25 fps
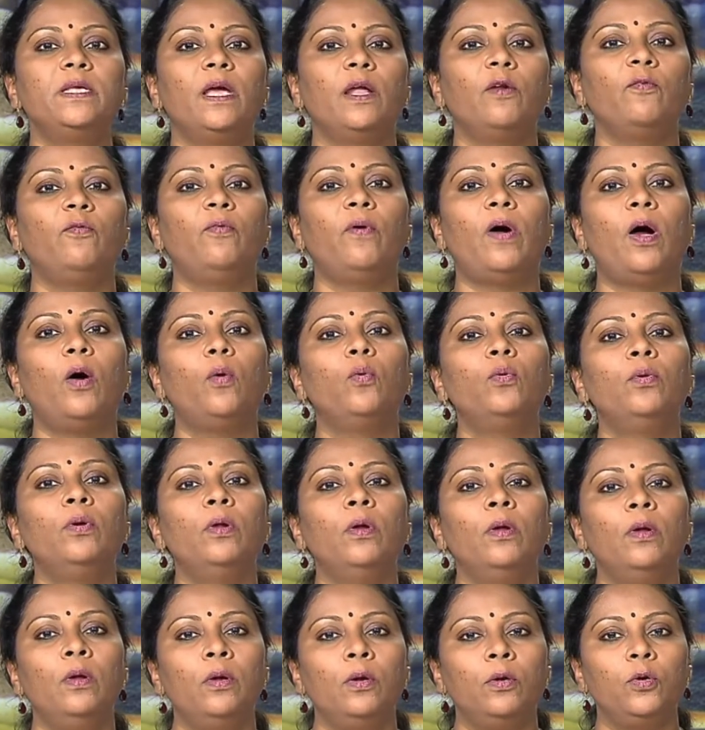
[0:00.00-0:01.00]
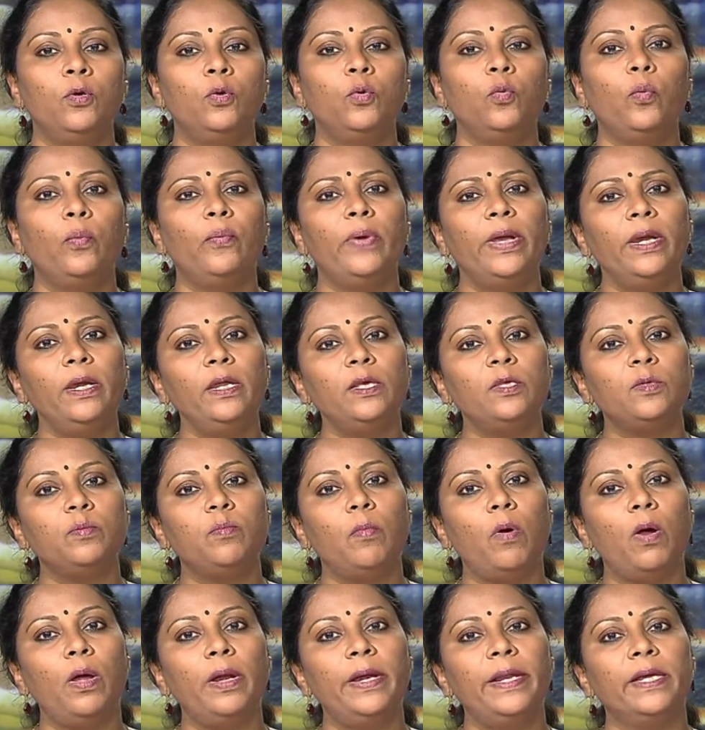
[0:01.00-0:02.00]
are found to a very
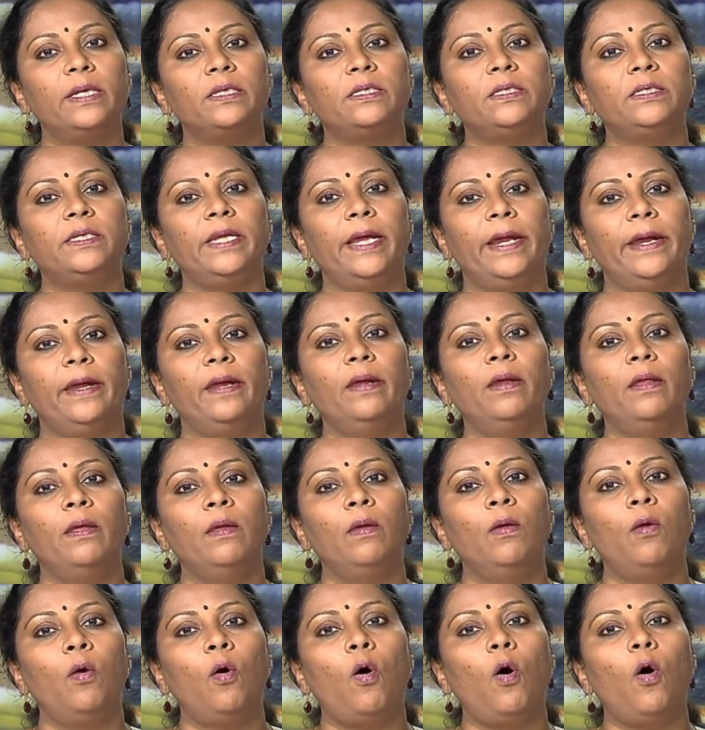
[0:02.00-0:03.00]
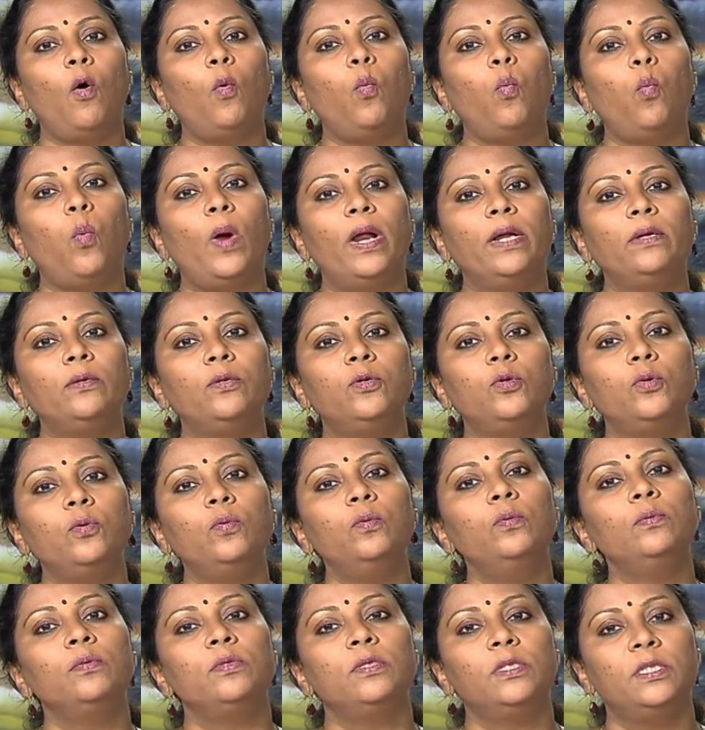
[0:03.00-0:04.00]
small extent of 1 to
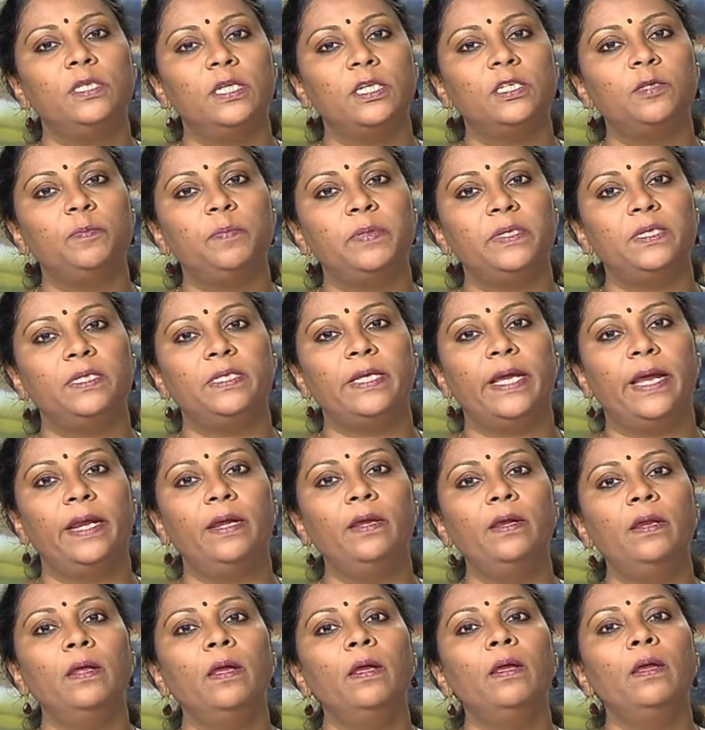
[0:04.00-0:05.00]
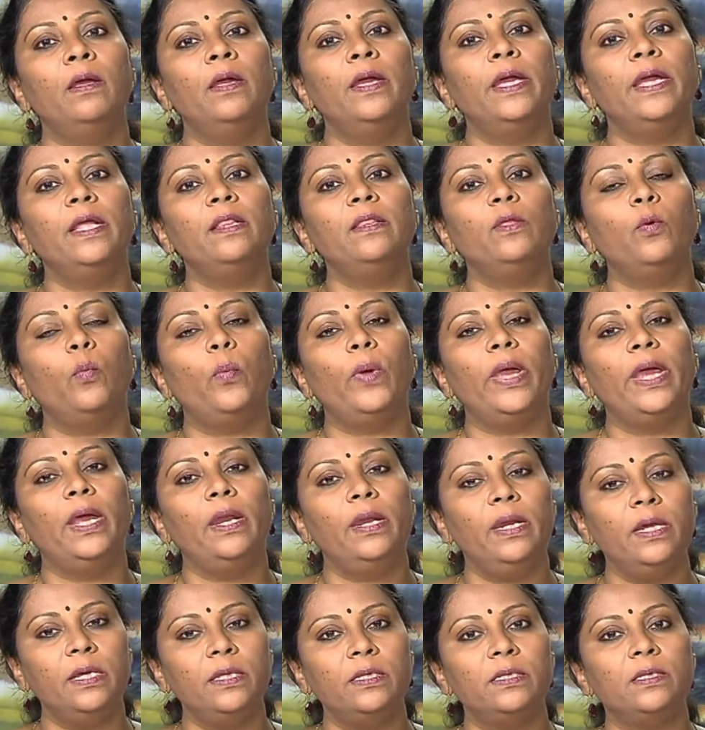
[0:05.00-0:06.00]
6% in the
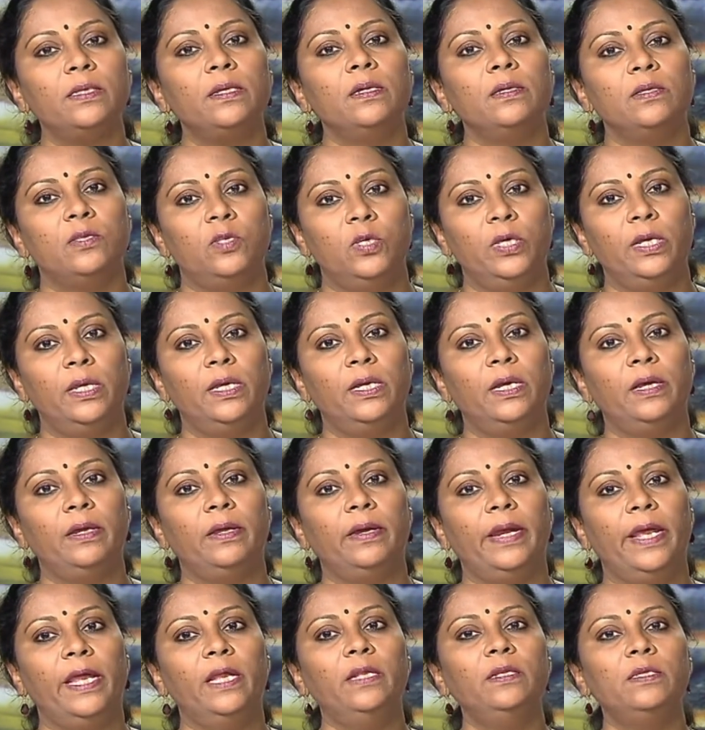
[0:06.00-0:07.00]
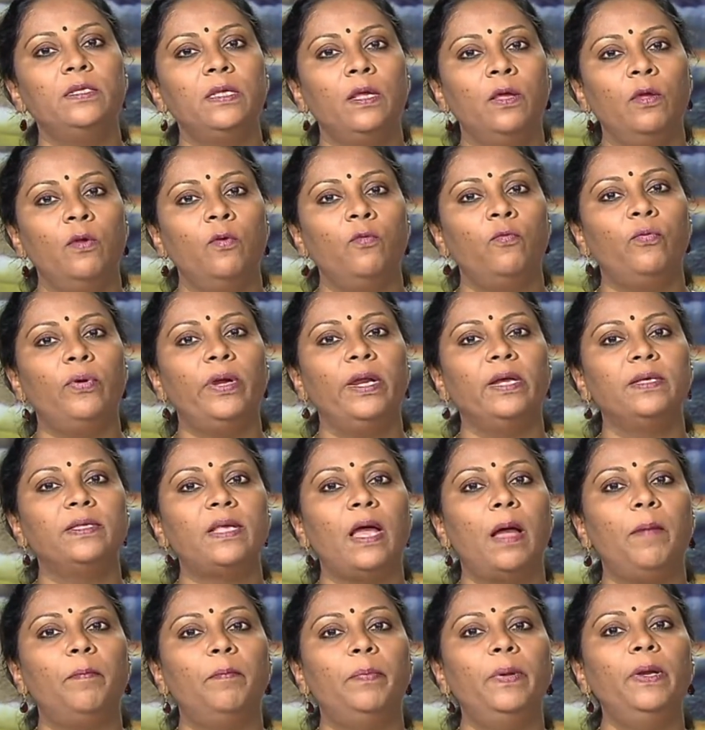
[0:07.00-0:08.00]
various cereal grains. For
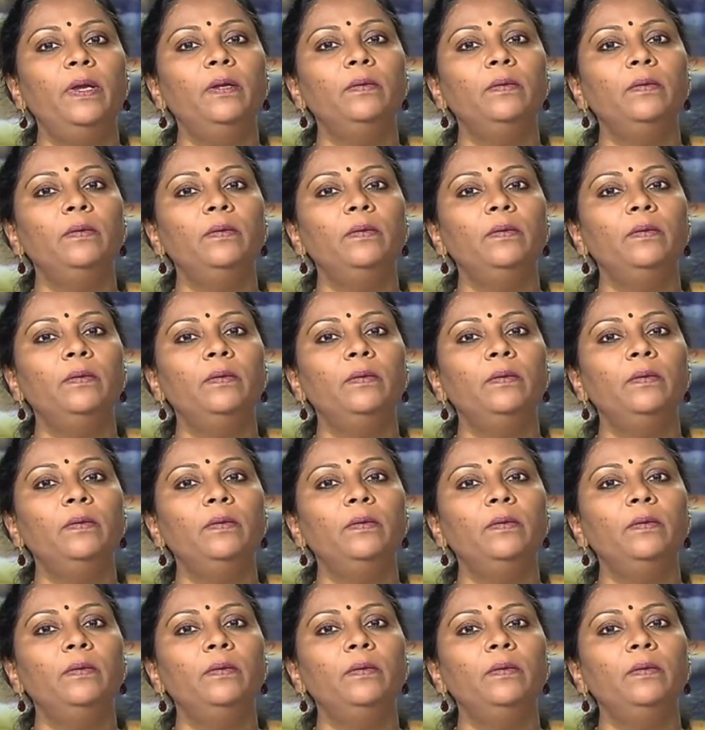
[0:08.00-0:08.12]
example,